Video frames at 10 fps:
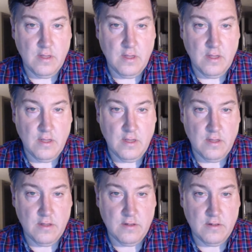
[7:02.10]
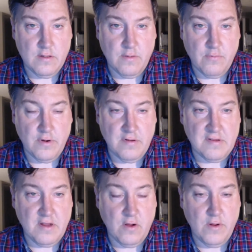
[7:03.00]
and the printer's
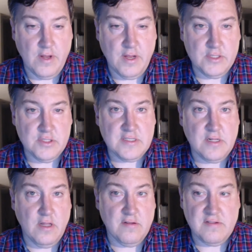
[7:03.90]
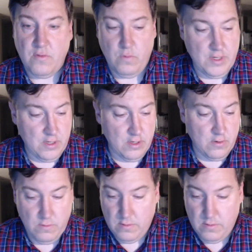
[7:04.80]
going. I just closed the window,